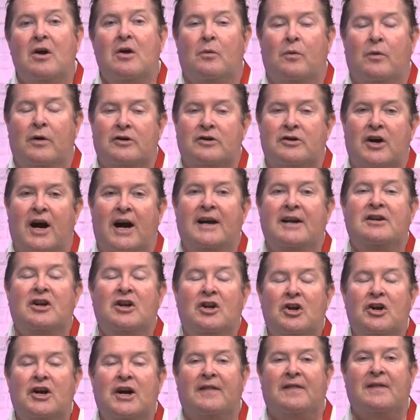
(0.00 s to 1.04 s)
We're trying to
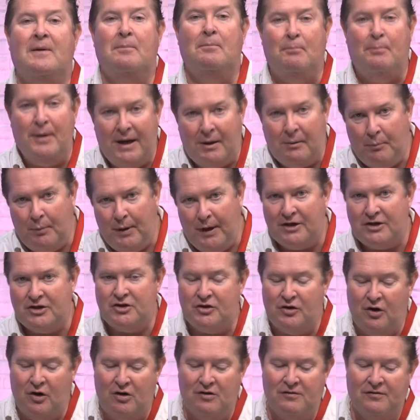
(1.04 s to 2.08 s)
look at the big
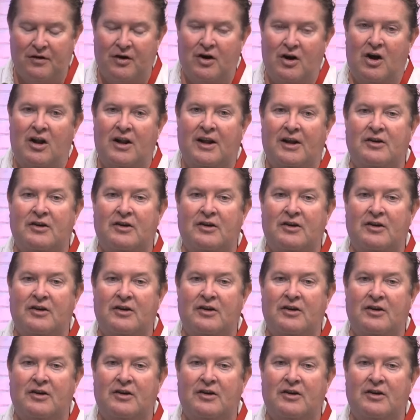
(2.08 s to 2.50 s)
picture overall